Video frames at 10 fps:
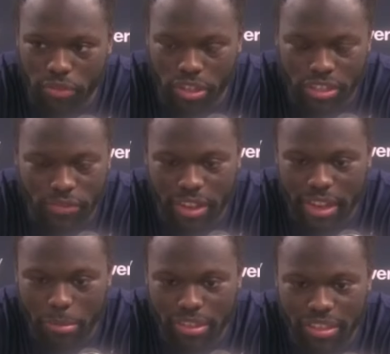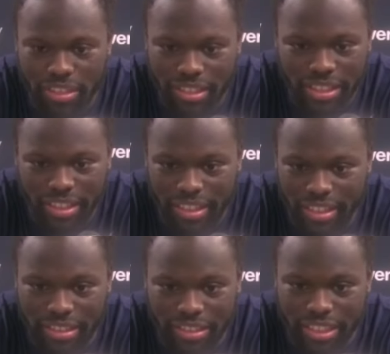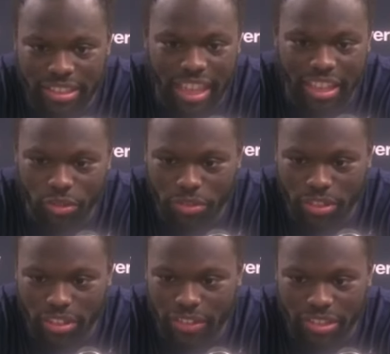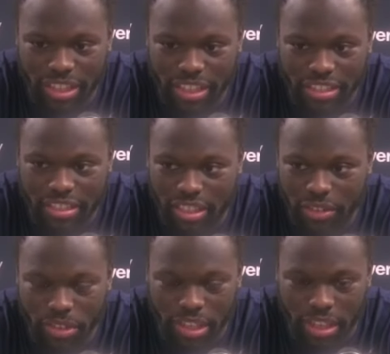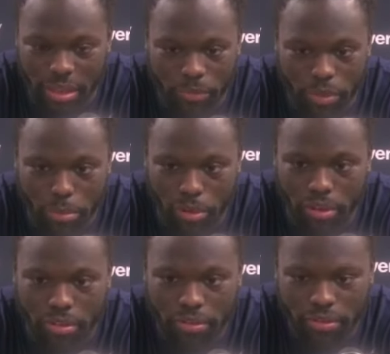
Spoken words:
his family and just thank you for everything he's done for the game of football.